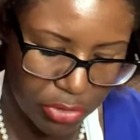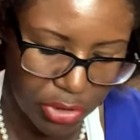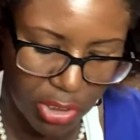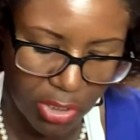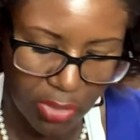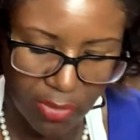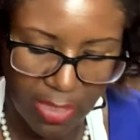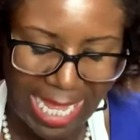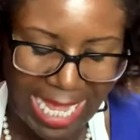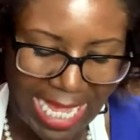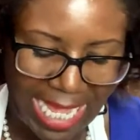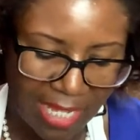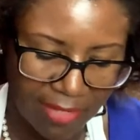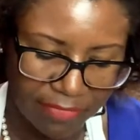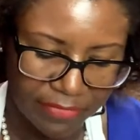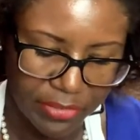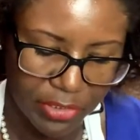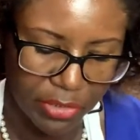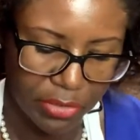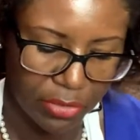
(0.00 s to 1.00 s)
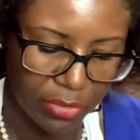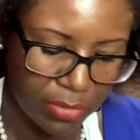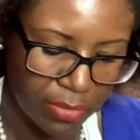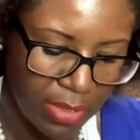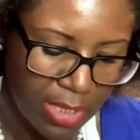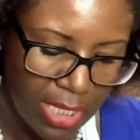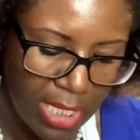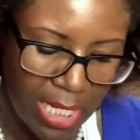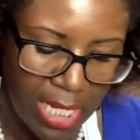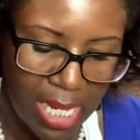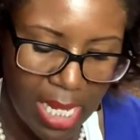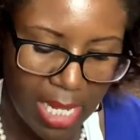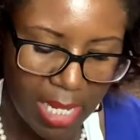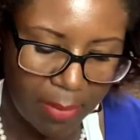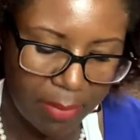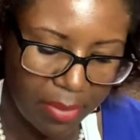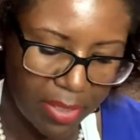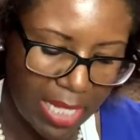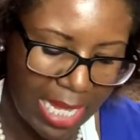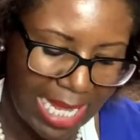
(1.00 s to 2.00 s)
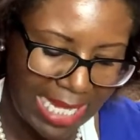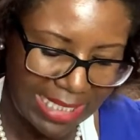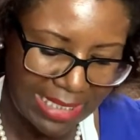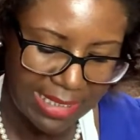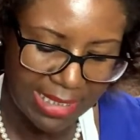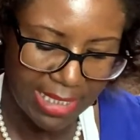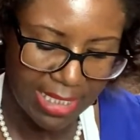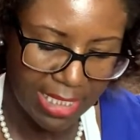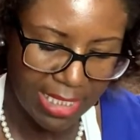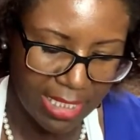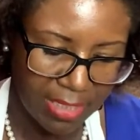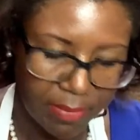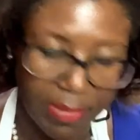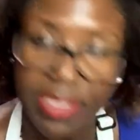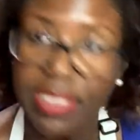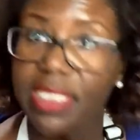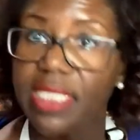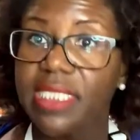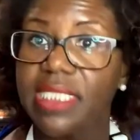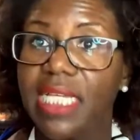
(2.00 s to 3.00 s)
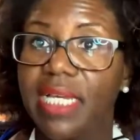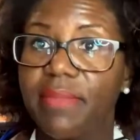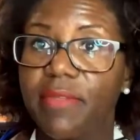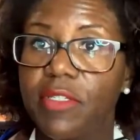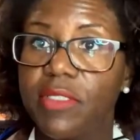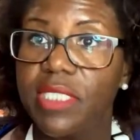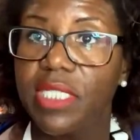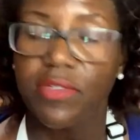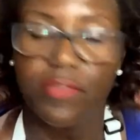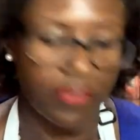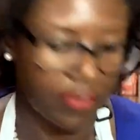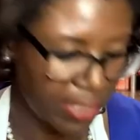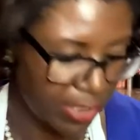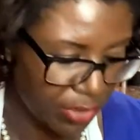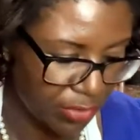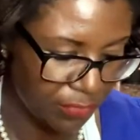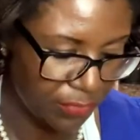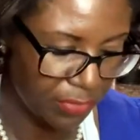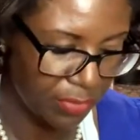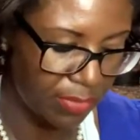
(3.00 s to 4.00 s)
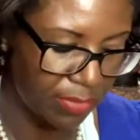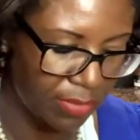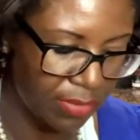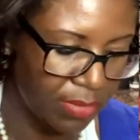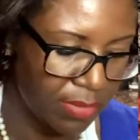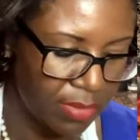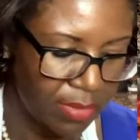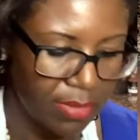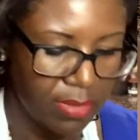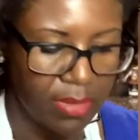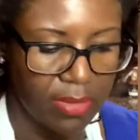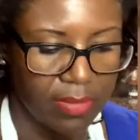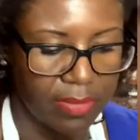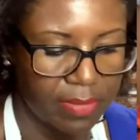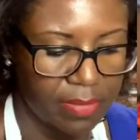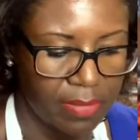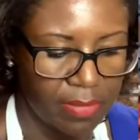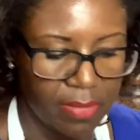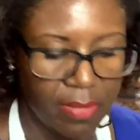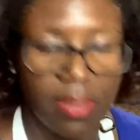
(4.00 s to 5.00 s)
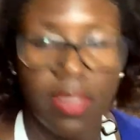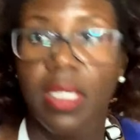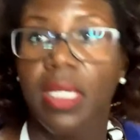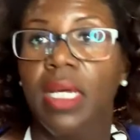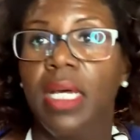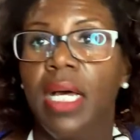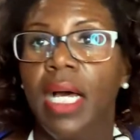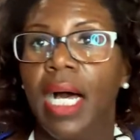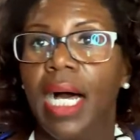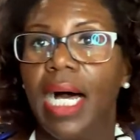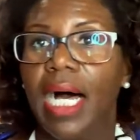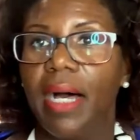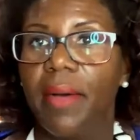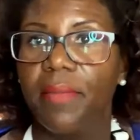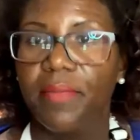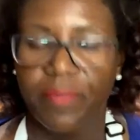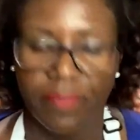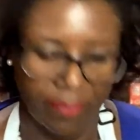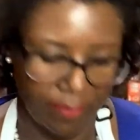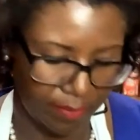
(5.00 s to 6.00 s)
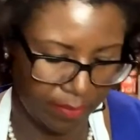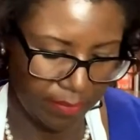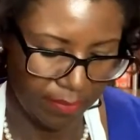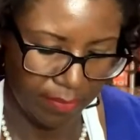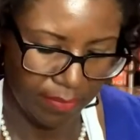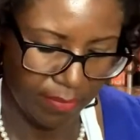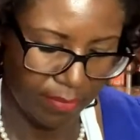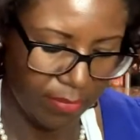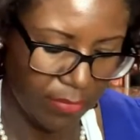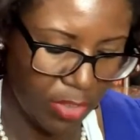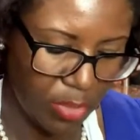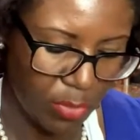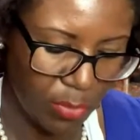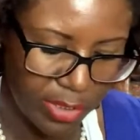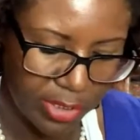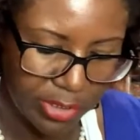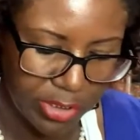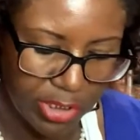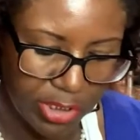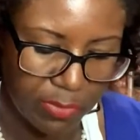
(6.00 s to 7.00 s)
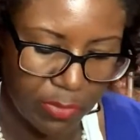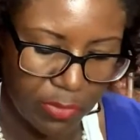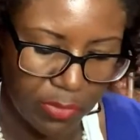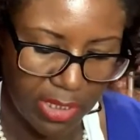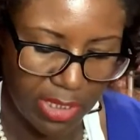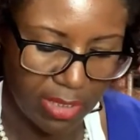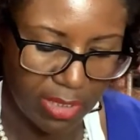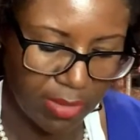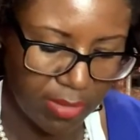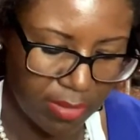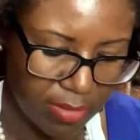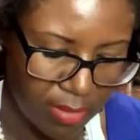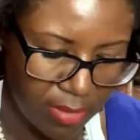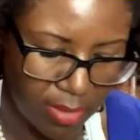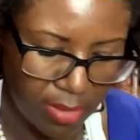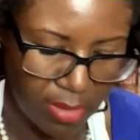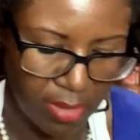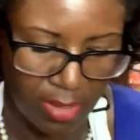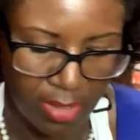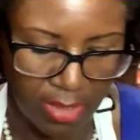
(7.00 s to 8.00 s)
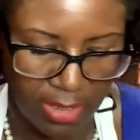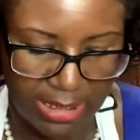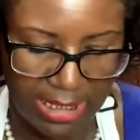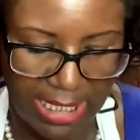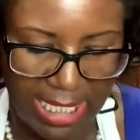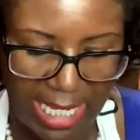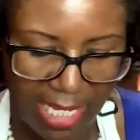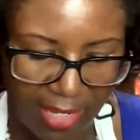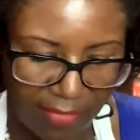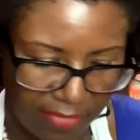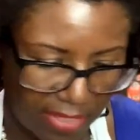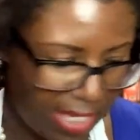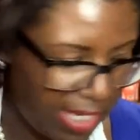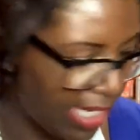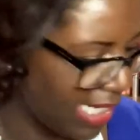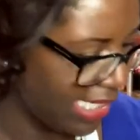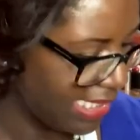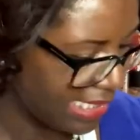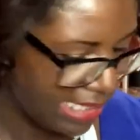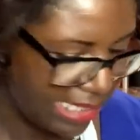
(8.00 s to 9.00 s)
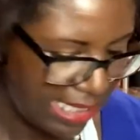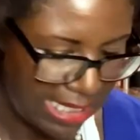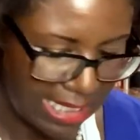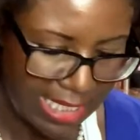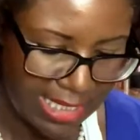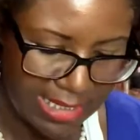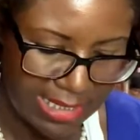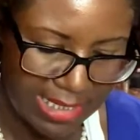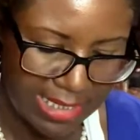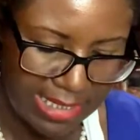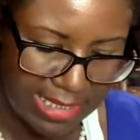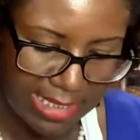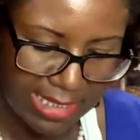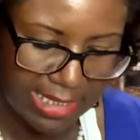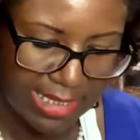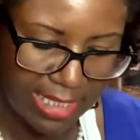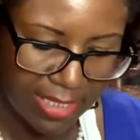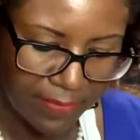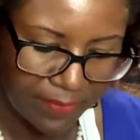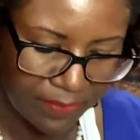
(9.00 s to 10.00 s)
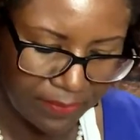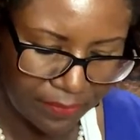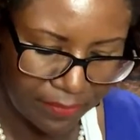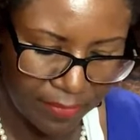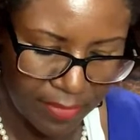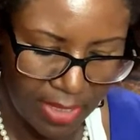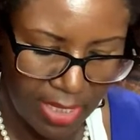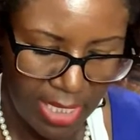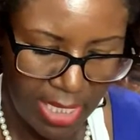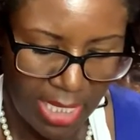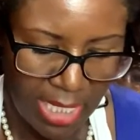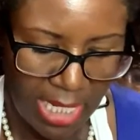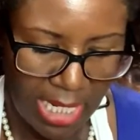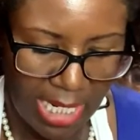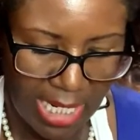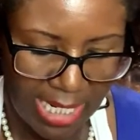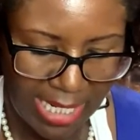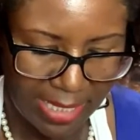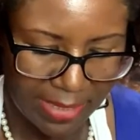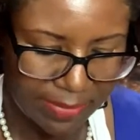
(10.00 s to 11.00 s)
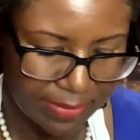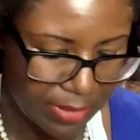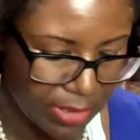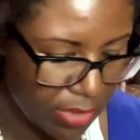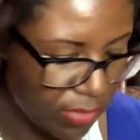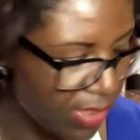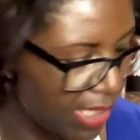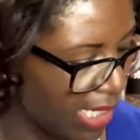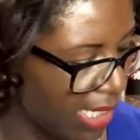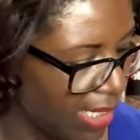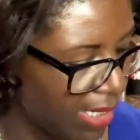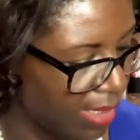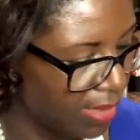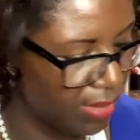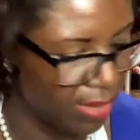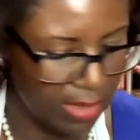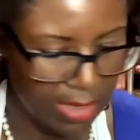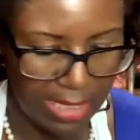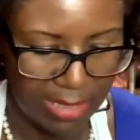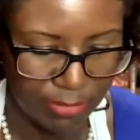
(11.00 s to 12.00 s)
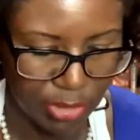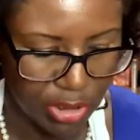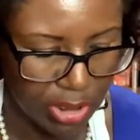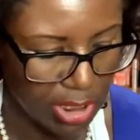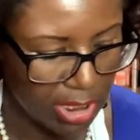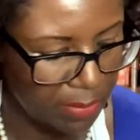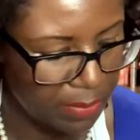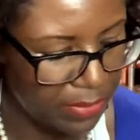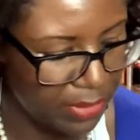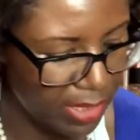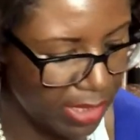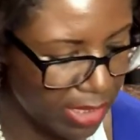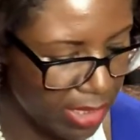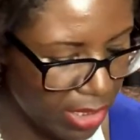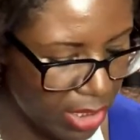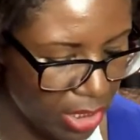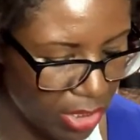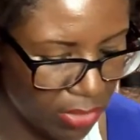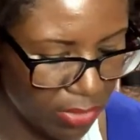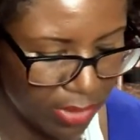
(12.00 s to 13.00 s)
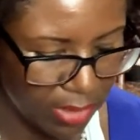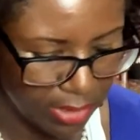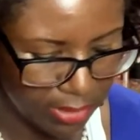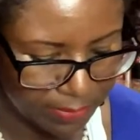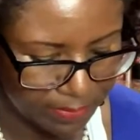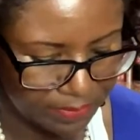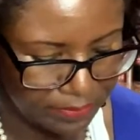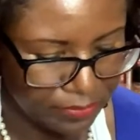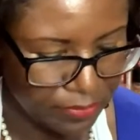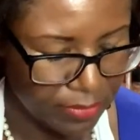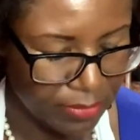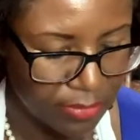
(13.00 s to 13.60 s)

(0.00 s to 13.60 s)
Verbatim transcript: you don't have to uh, put ice in, but since I'm using fresh fruit, um, you want your smoothie to have that nice thick consistency. All right, so now I'm just gonna put in the yogurt.